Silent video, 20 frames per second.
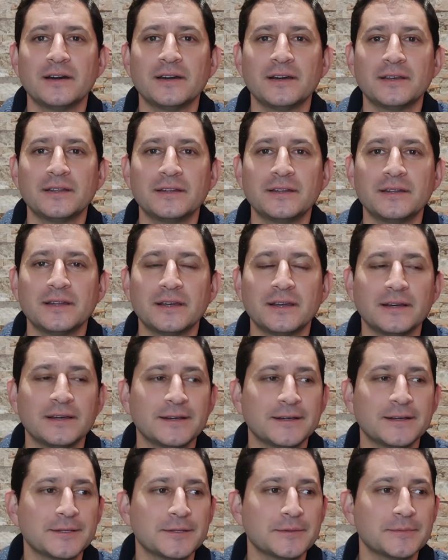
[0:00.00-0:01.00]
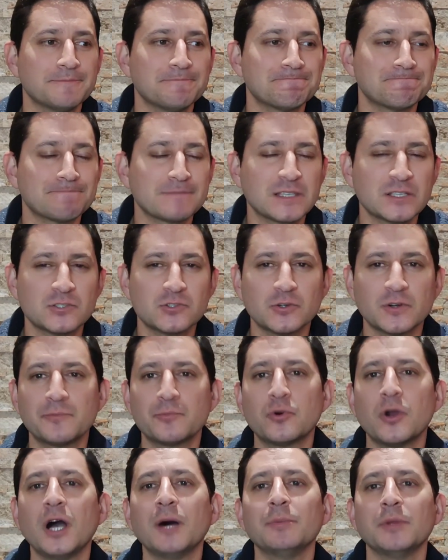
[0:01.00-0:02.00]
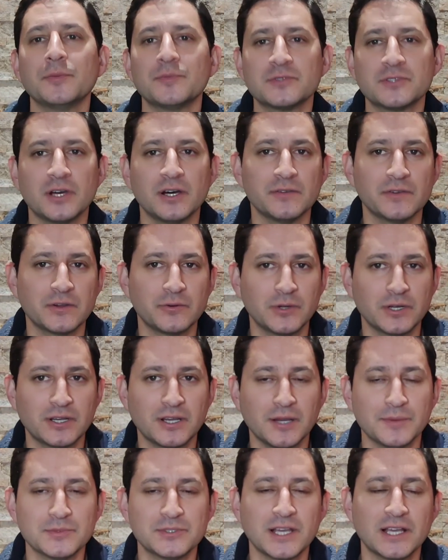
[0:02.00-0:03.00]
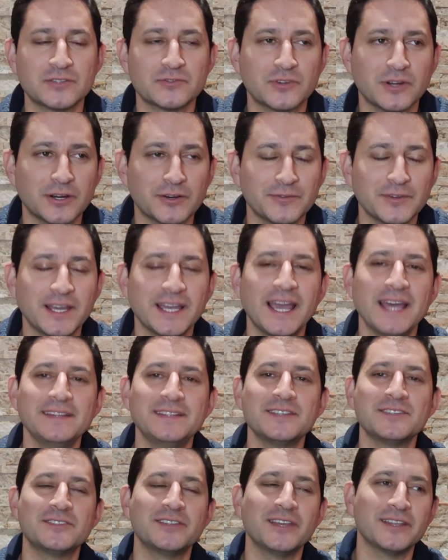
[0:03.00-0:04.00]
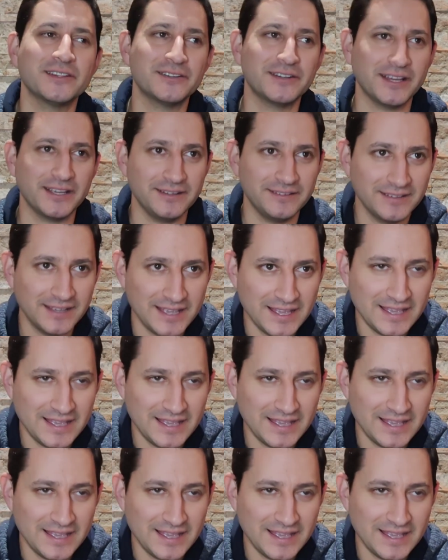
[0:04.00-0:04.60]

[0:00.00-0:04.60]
on sort of problem solving when it comes to astrophotography. I had this the other night.